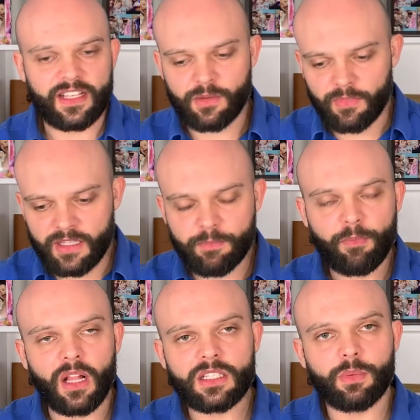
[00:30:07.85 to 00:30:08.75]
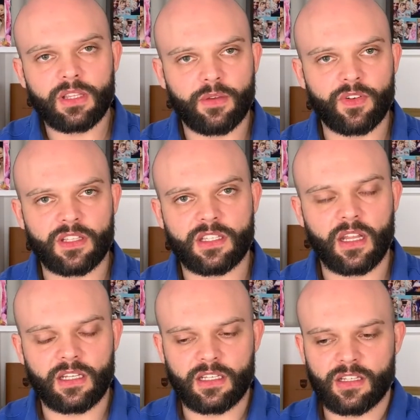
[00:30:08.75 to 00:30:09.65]
There's multiple different
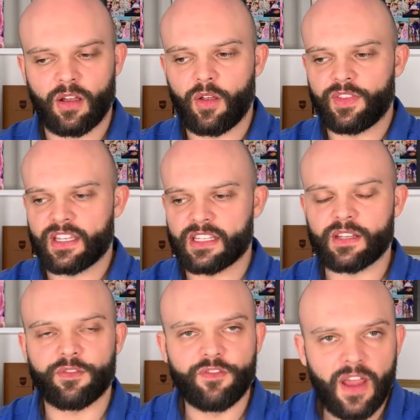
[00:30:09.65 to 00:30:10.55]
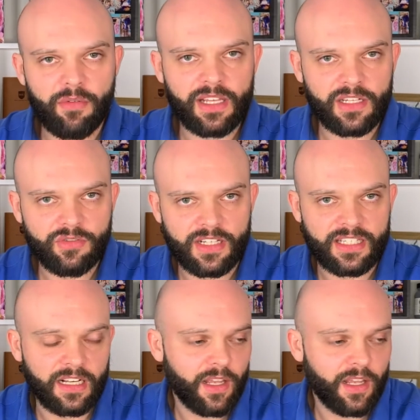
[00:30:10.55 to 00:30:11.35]
studies on this, and it's very interesting.